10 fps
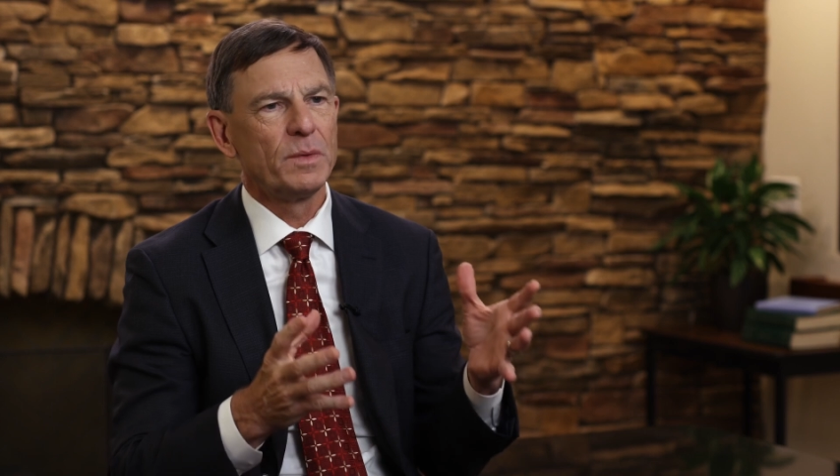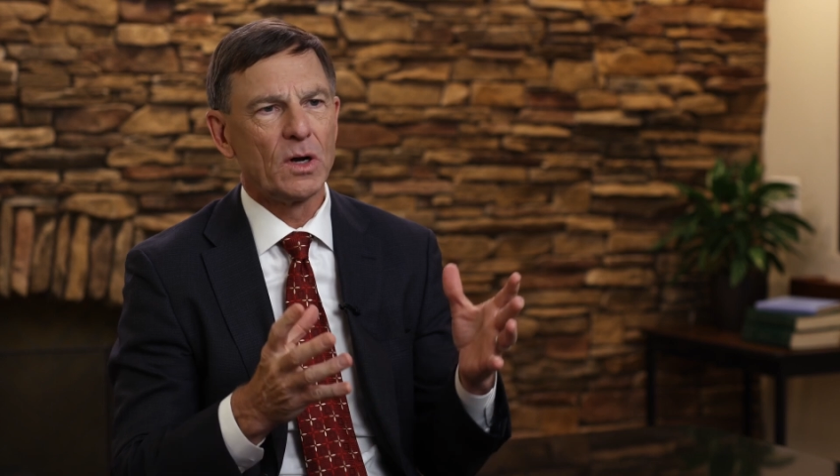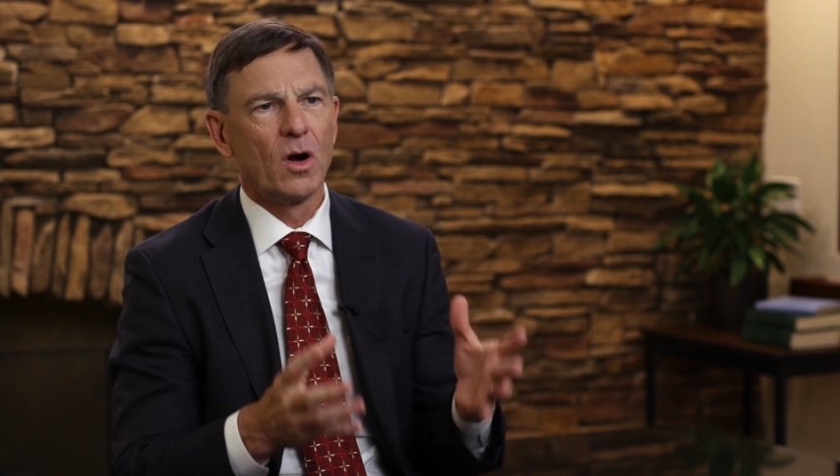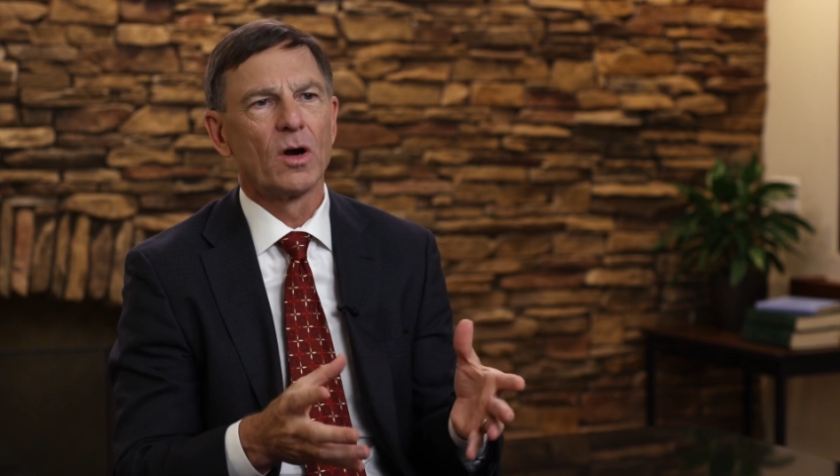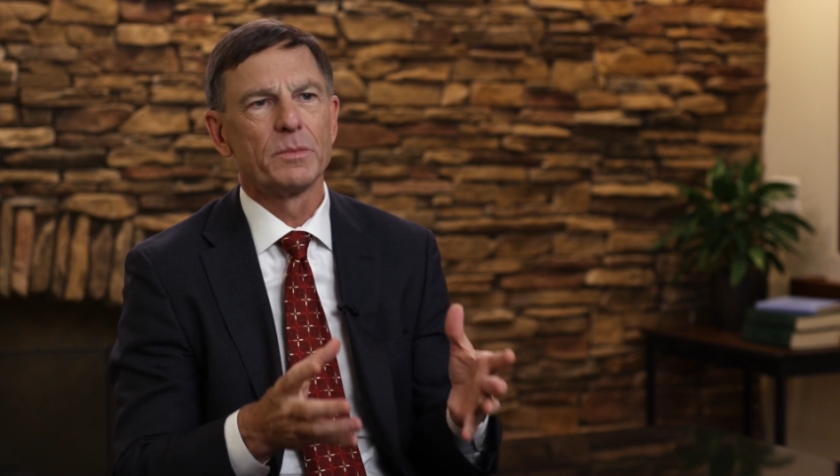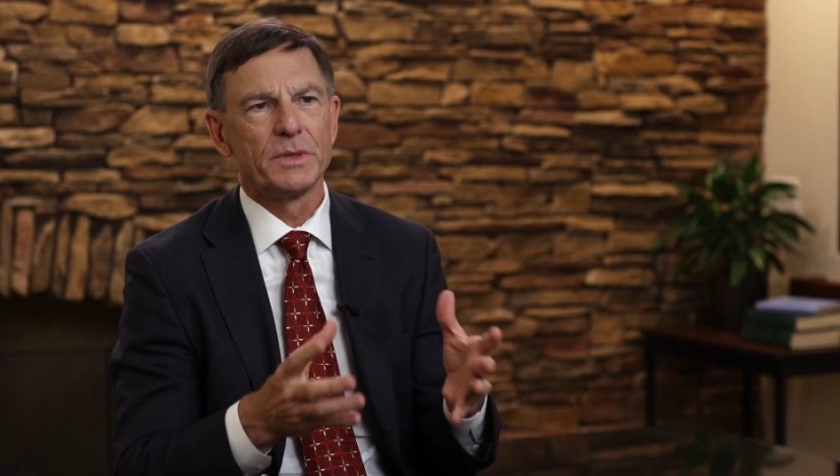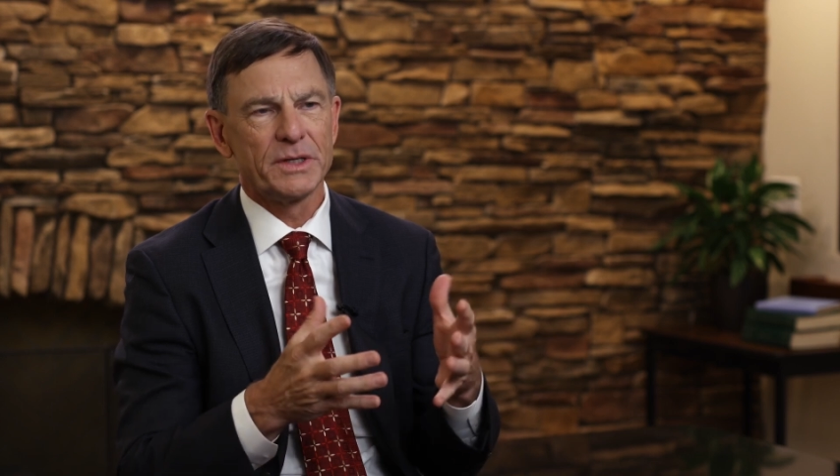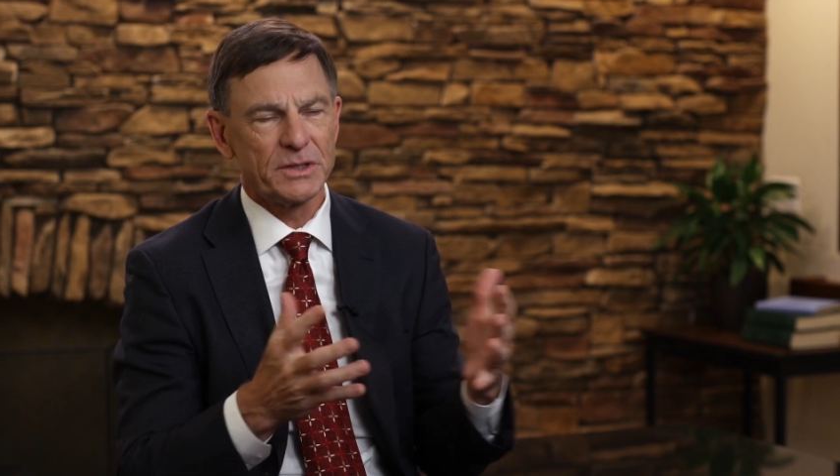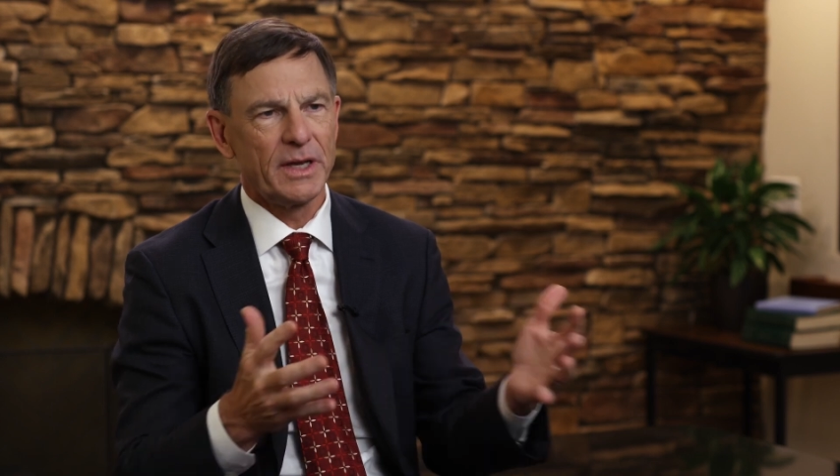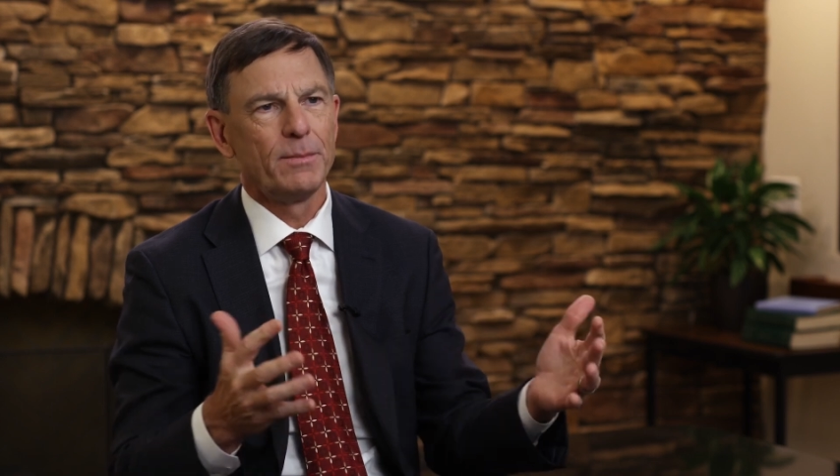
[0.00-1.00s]
been harmed in
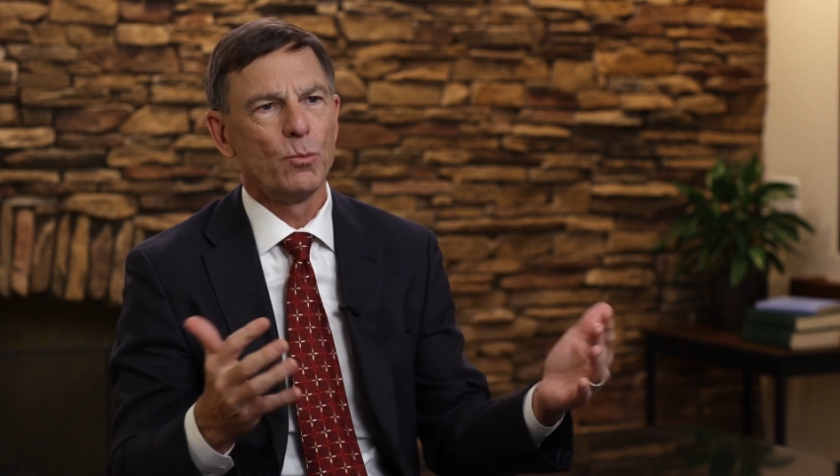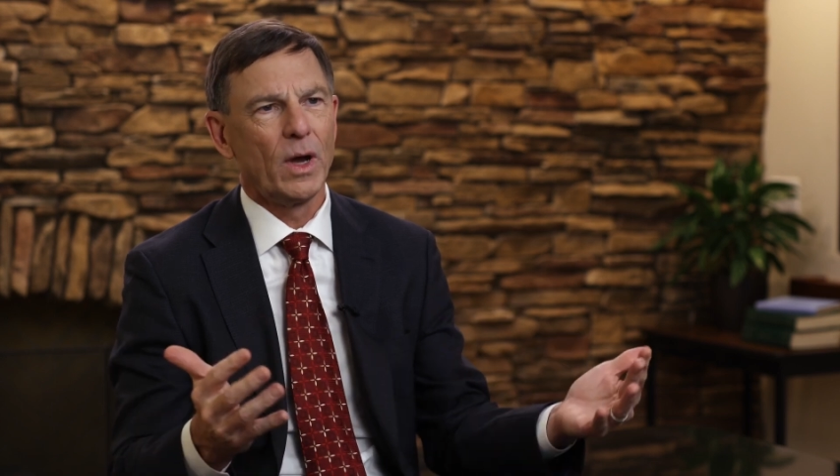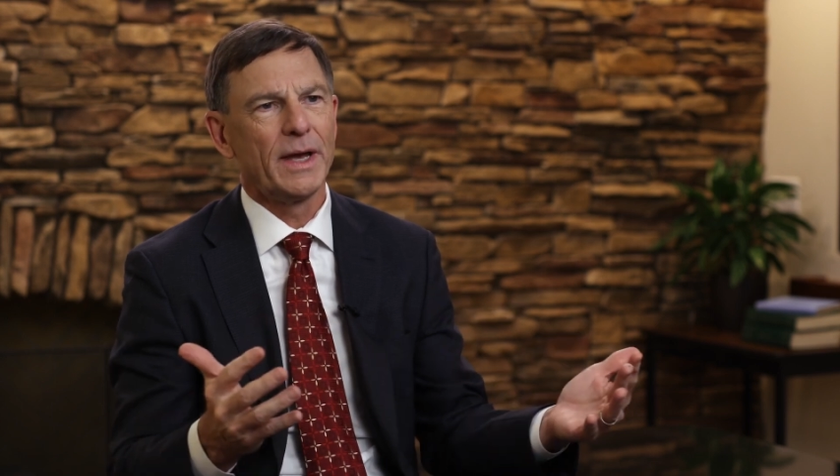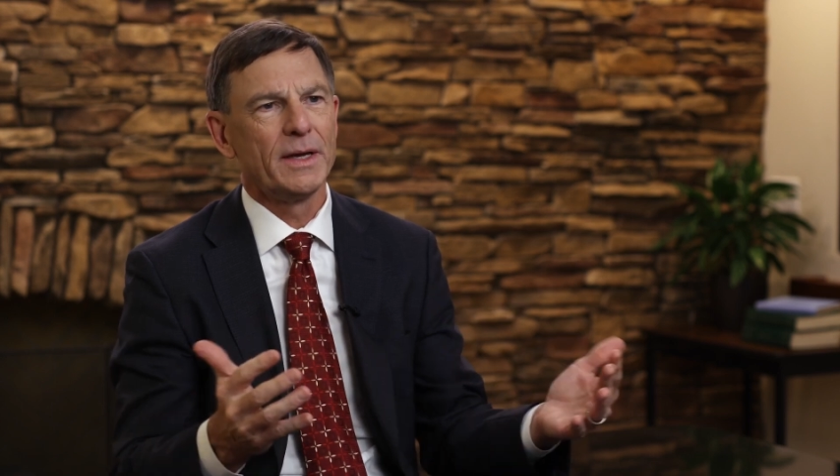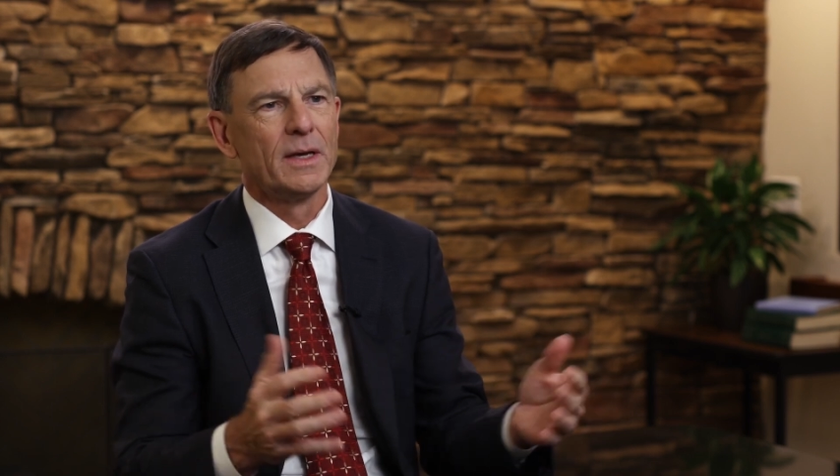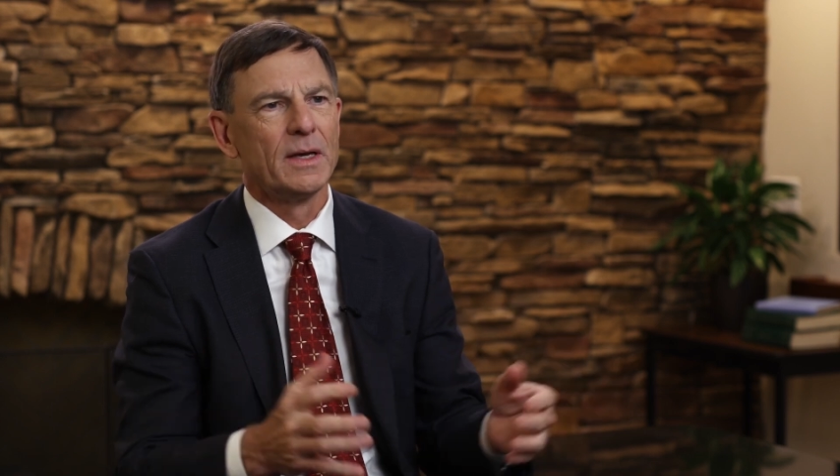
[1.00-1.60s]
the same way.